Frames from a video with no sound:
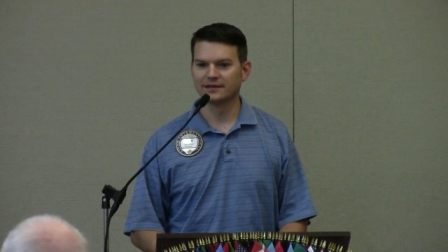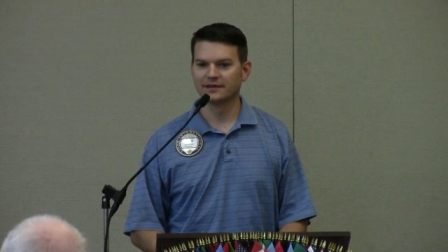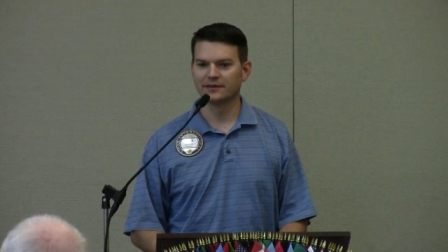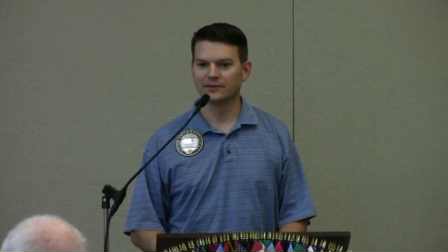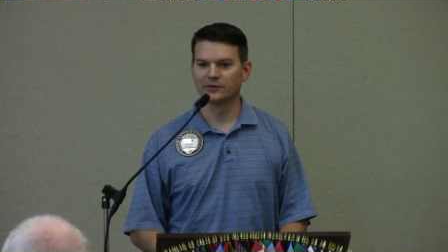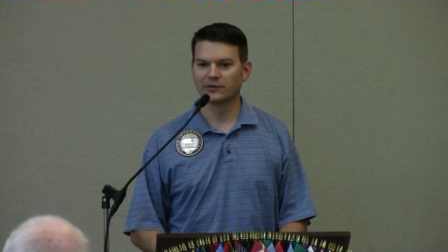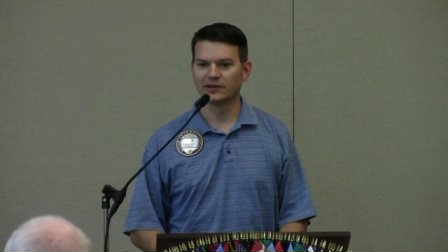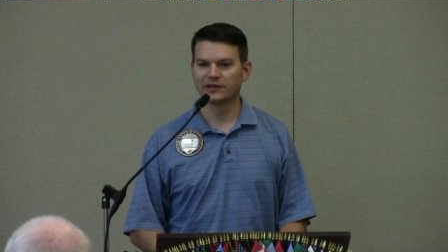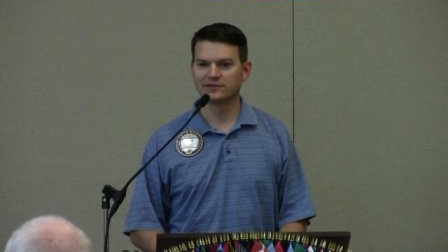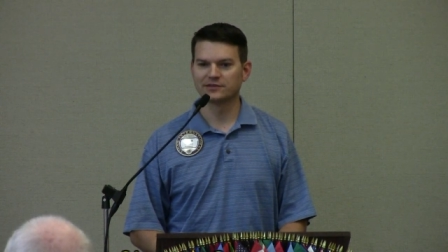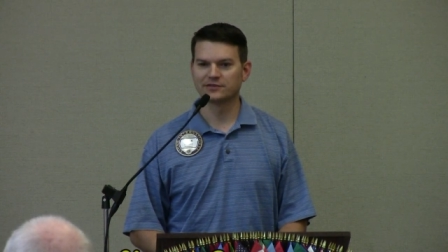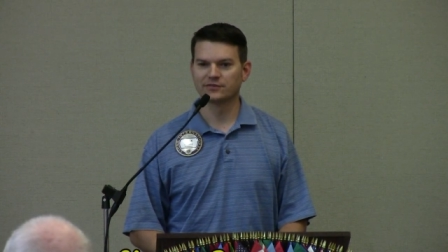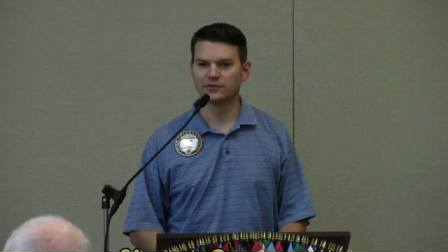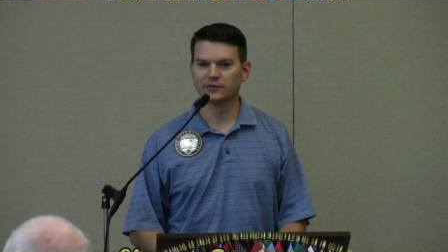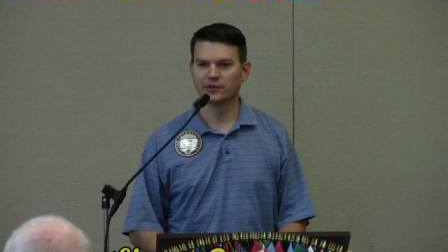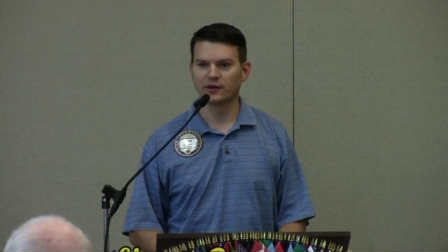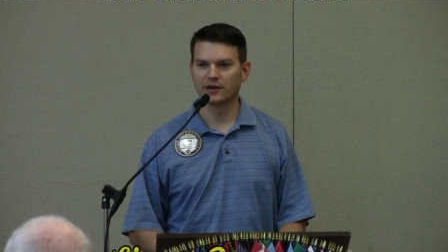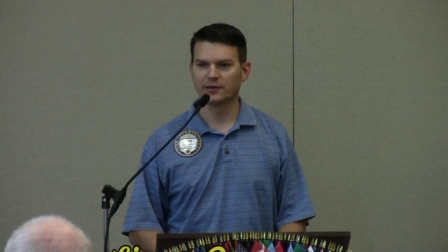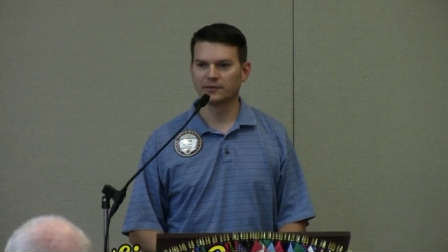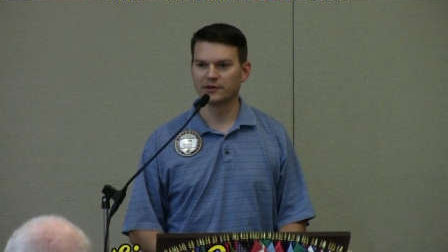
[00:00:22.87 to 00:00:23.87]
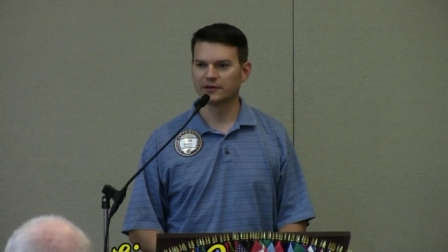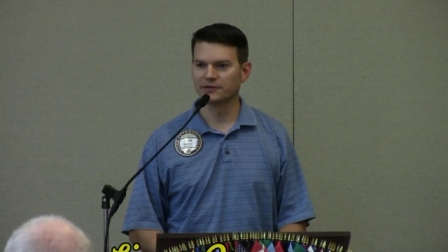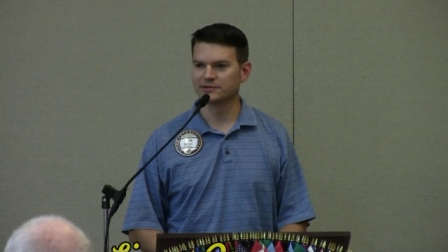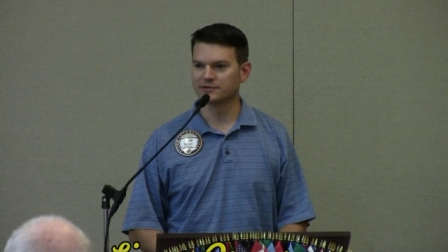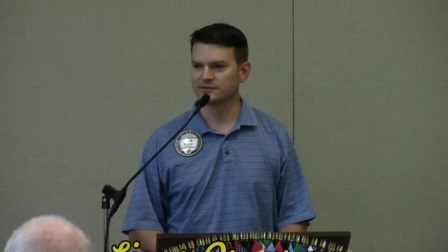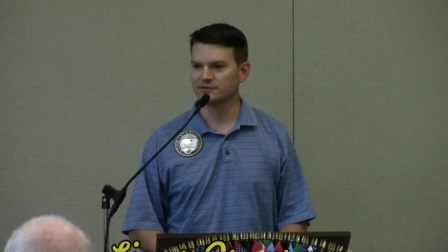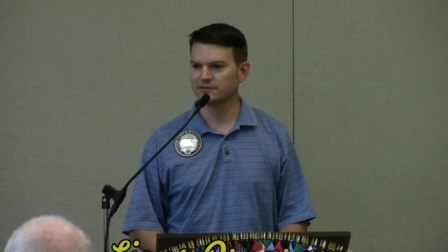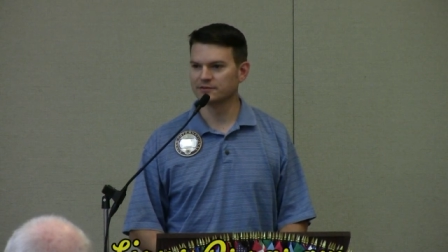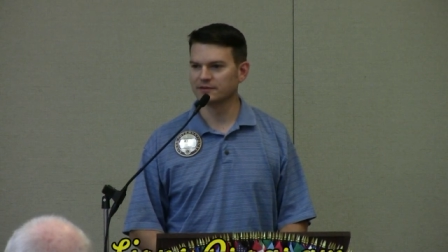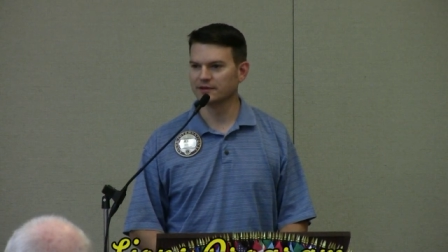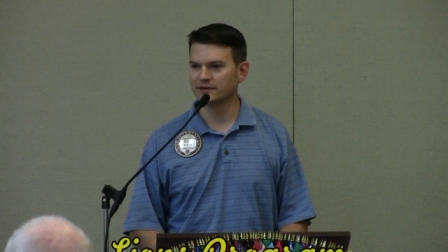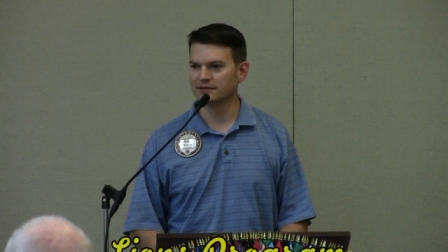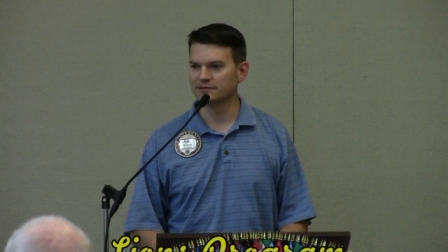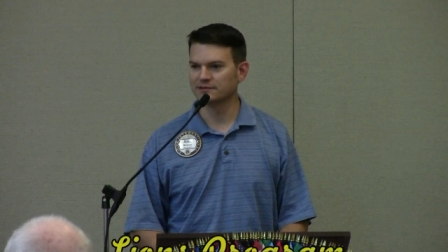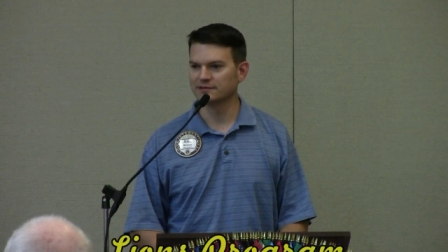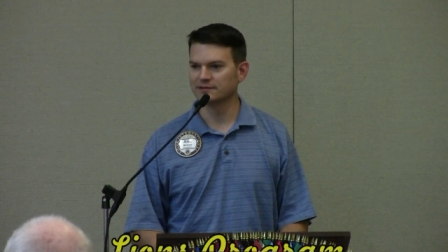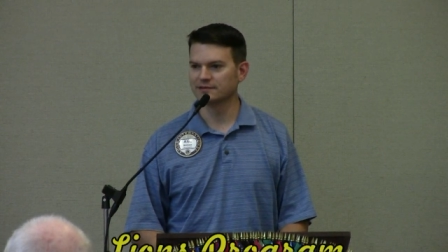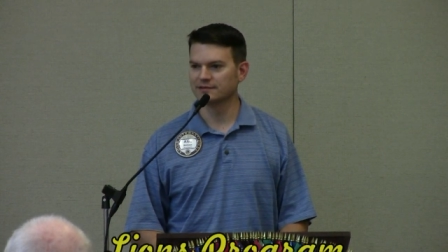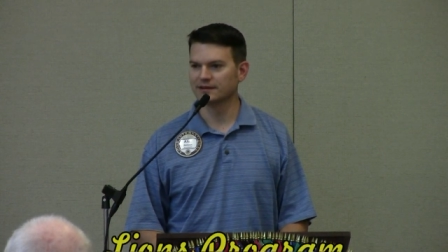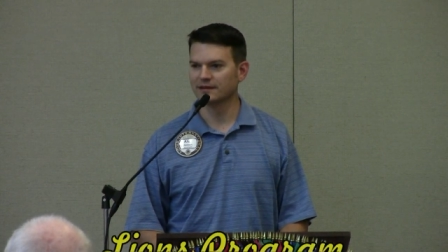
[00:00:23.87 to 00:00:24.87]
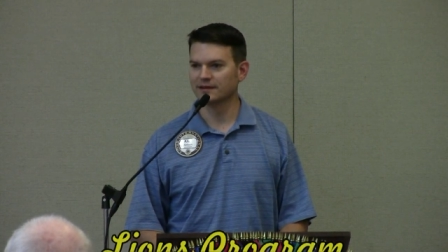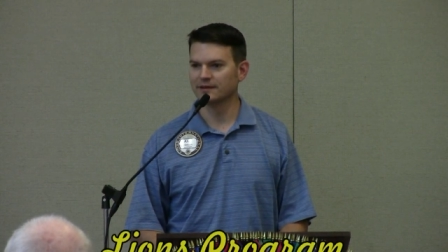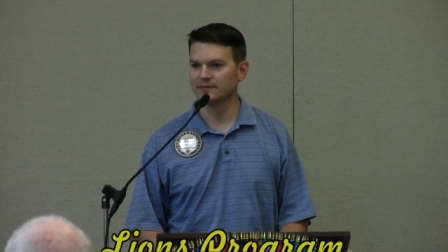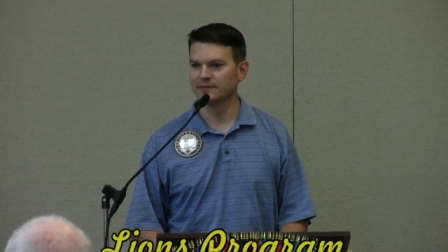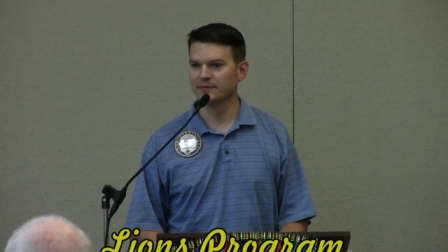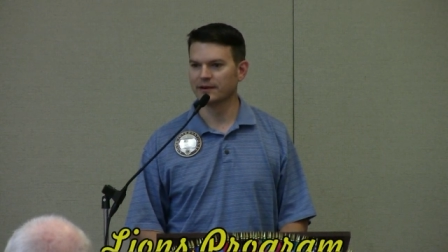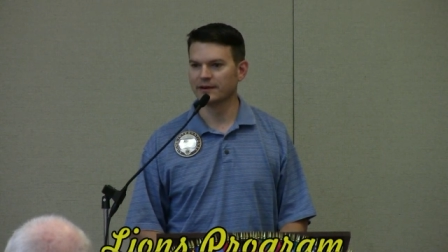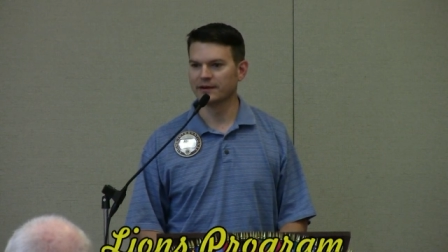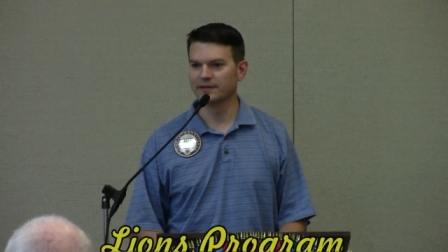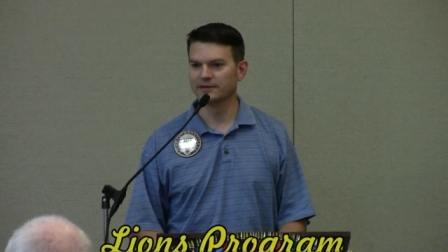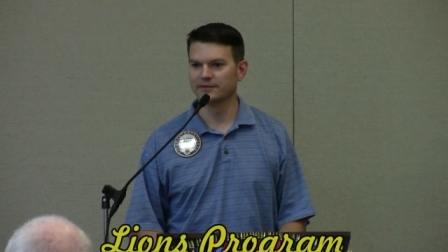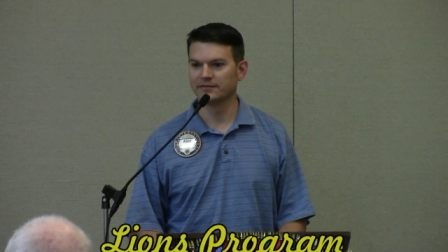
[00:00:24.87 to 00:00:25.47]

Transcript: he raised a few eyebrows in 2010 by